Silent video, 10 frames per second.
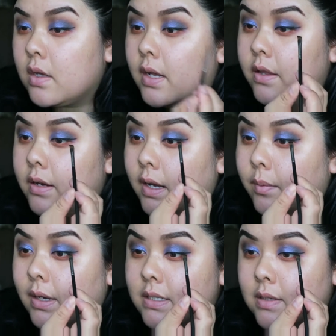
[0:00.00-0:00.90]
The other day
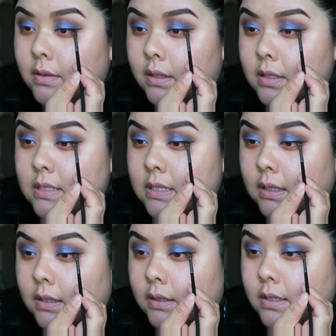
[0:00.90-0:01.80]
when I did the
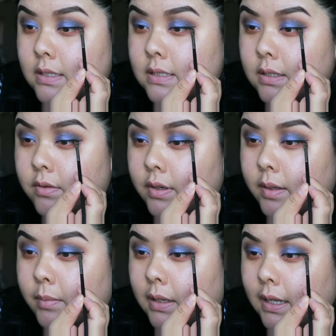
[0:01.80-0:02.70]

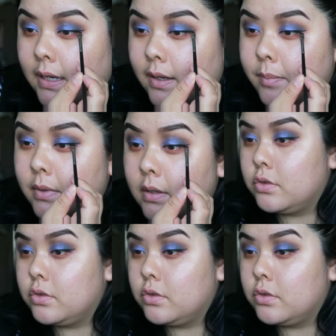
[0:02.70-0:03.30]
Instagram glam,